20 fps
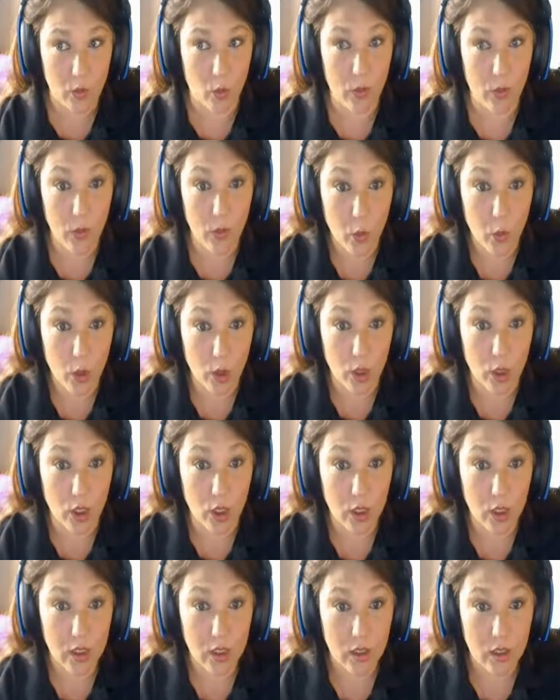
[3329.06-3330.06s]
We
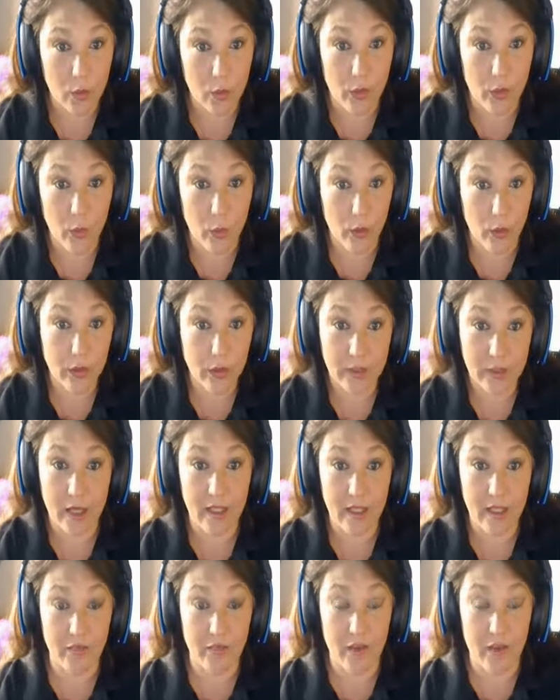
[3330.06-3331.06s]
work. We work
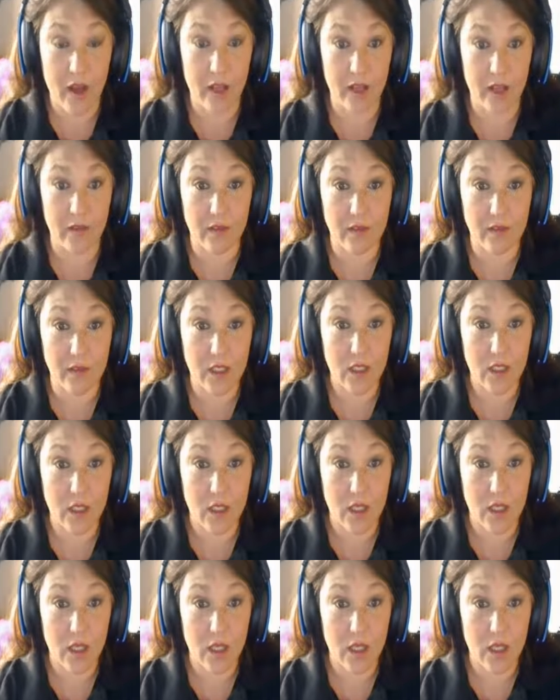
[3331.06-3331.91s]
nine to fives.